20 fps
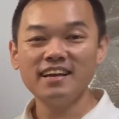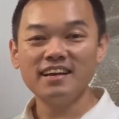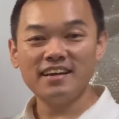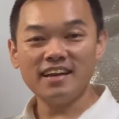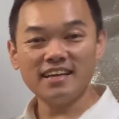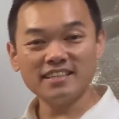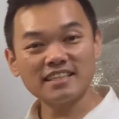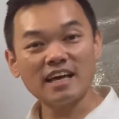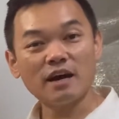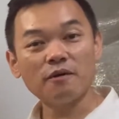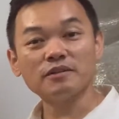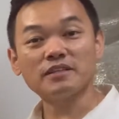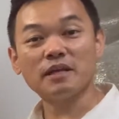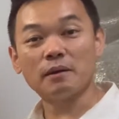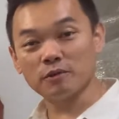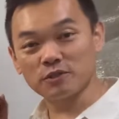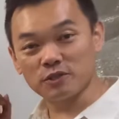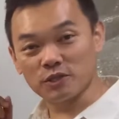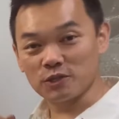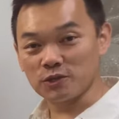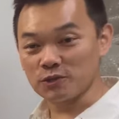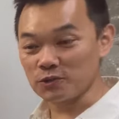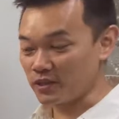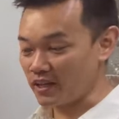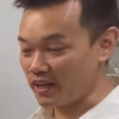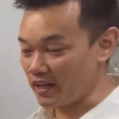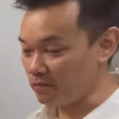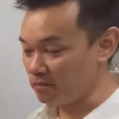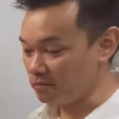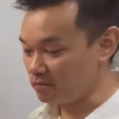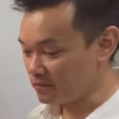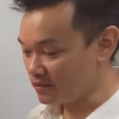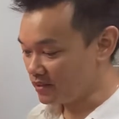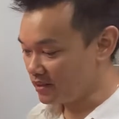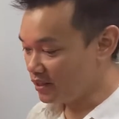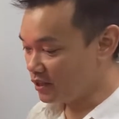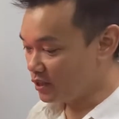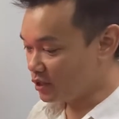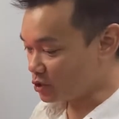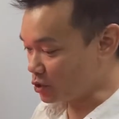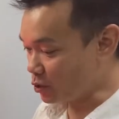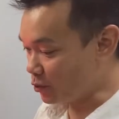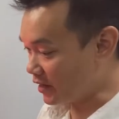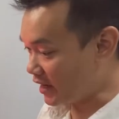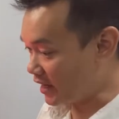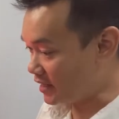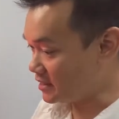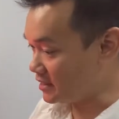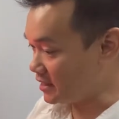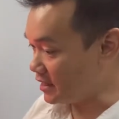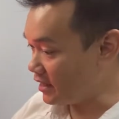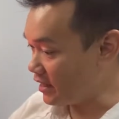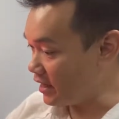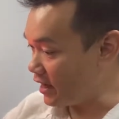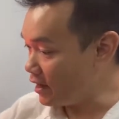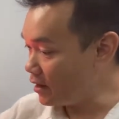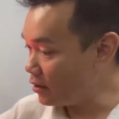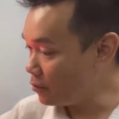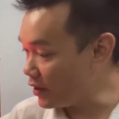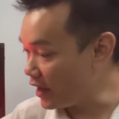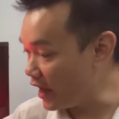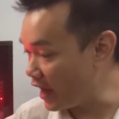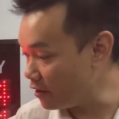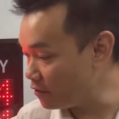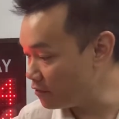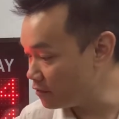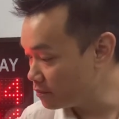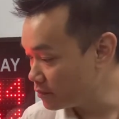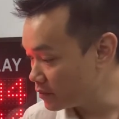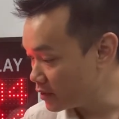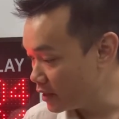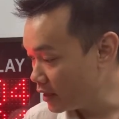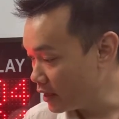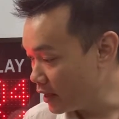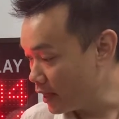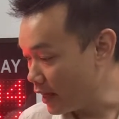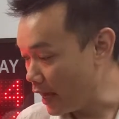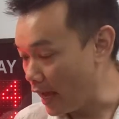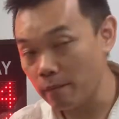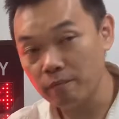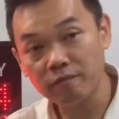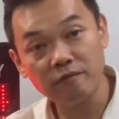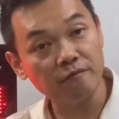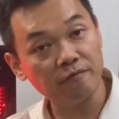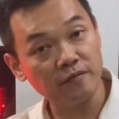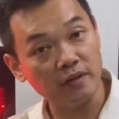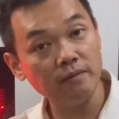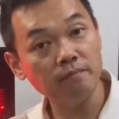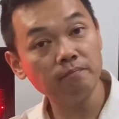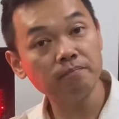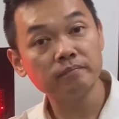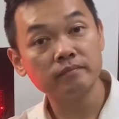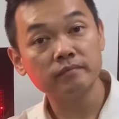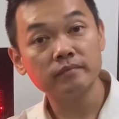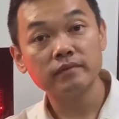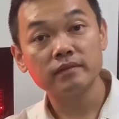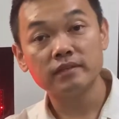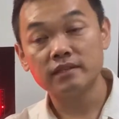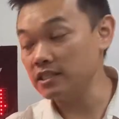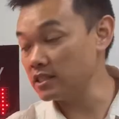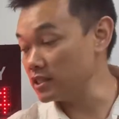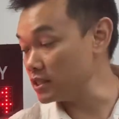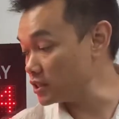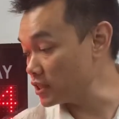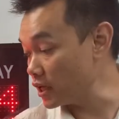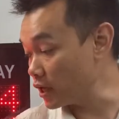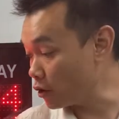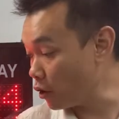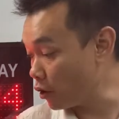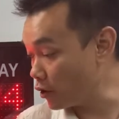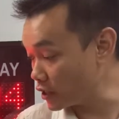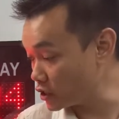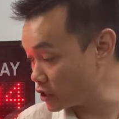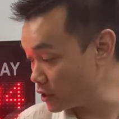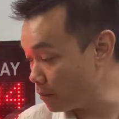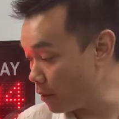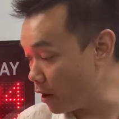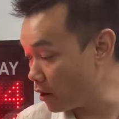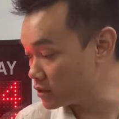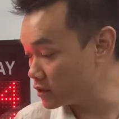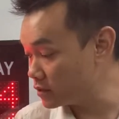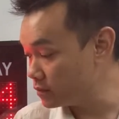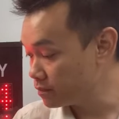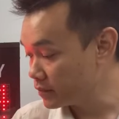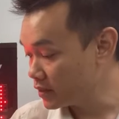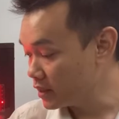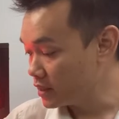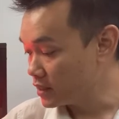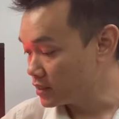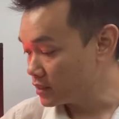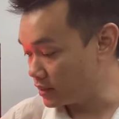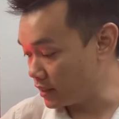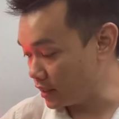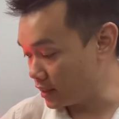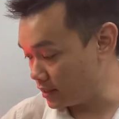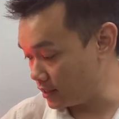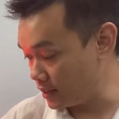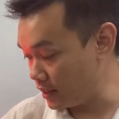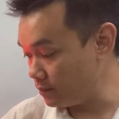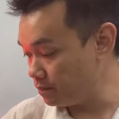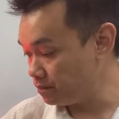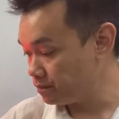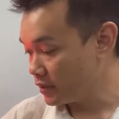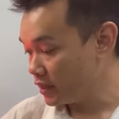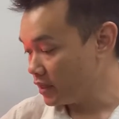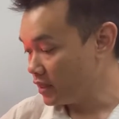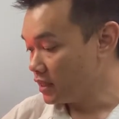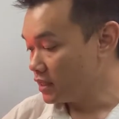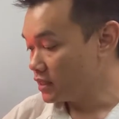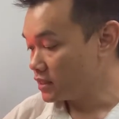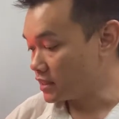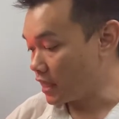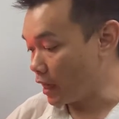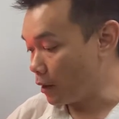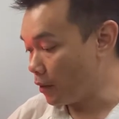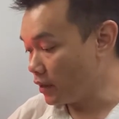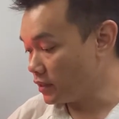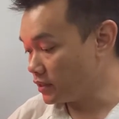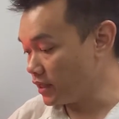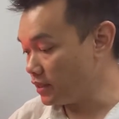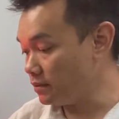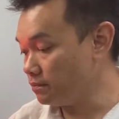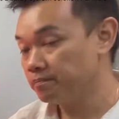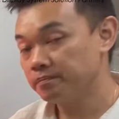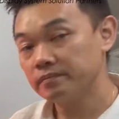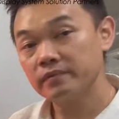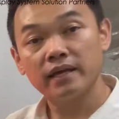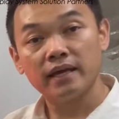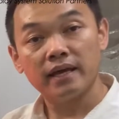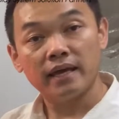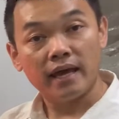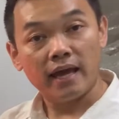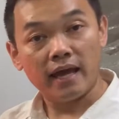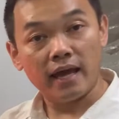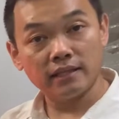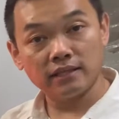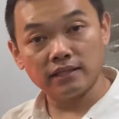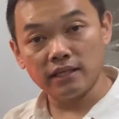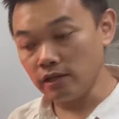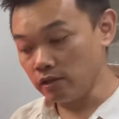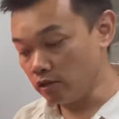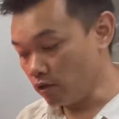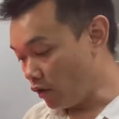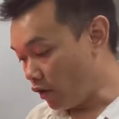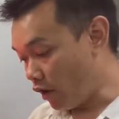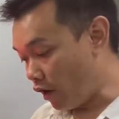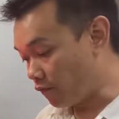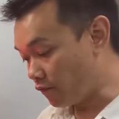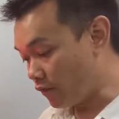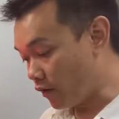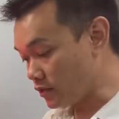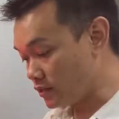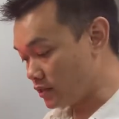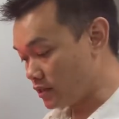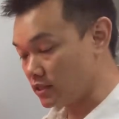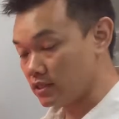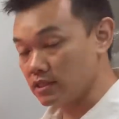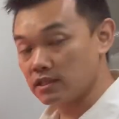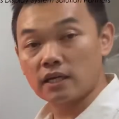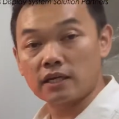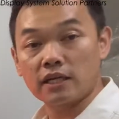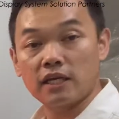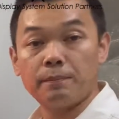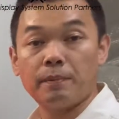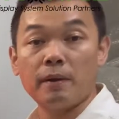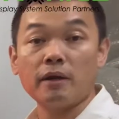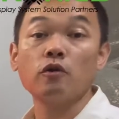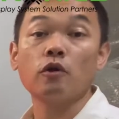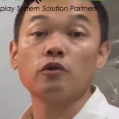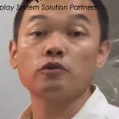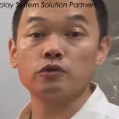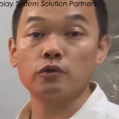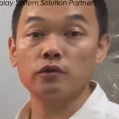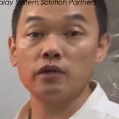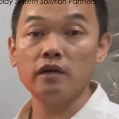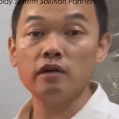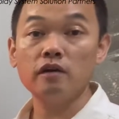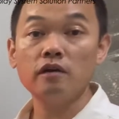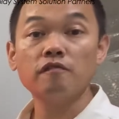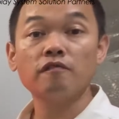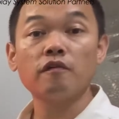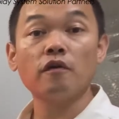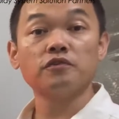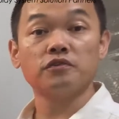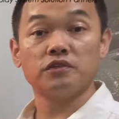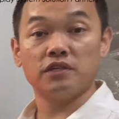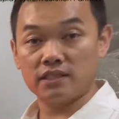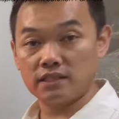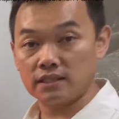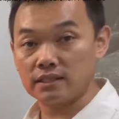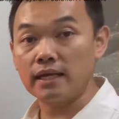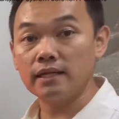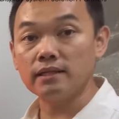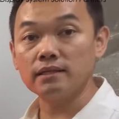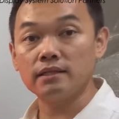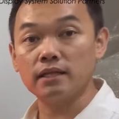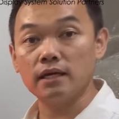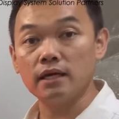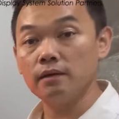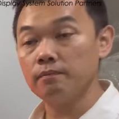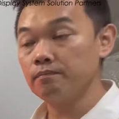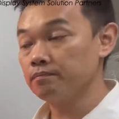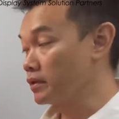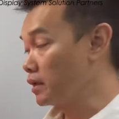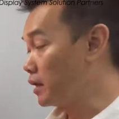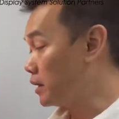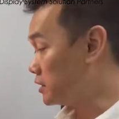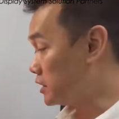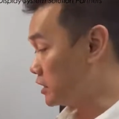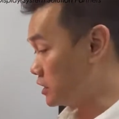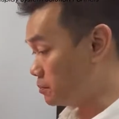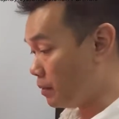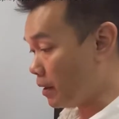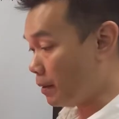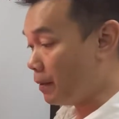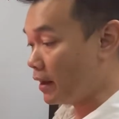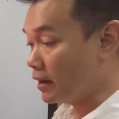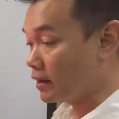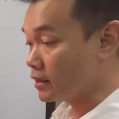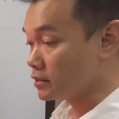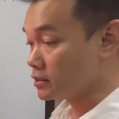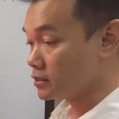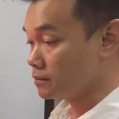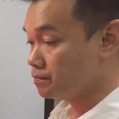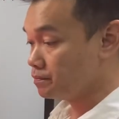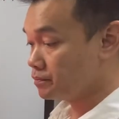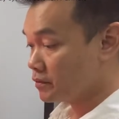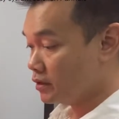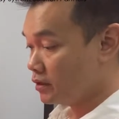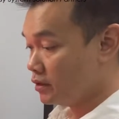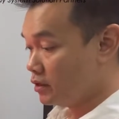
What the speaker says: Let's start our demonstration today. So we can see here we have M15. This is the connection box. 16, 17, 18. Of course, this is the keypad controller for reset the display panels.